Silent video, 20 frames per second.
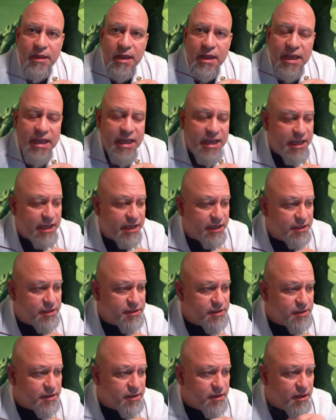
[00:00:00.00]

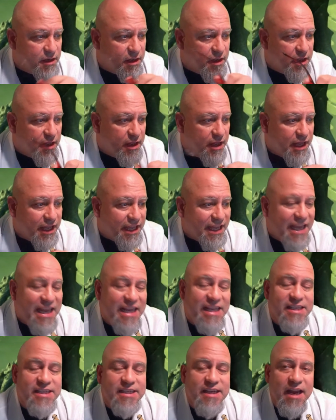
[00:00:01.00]
is
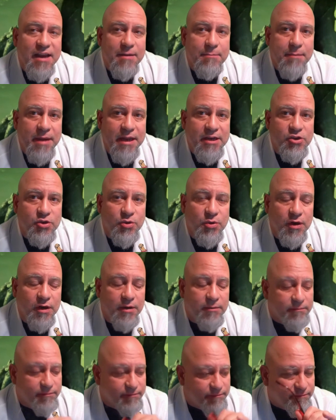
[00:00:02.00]
Keensight Mentor.
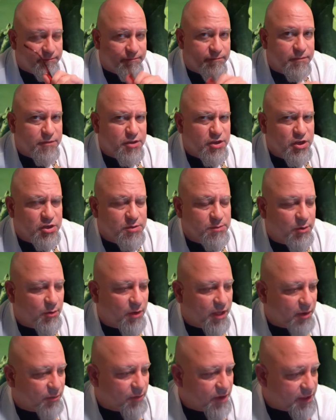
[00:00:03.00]
Excuse me while
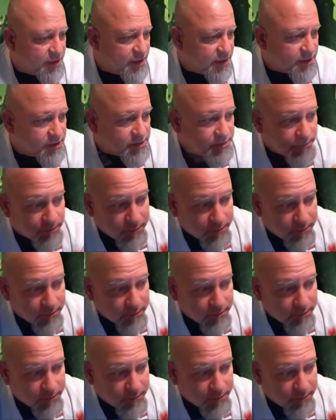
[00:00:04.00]
I read this.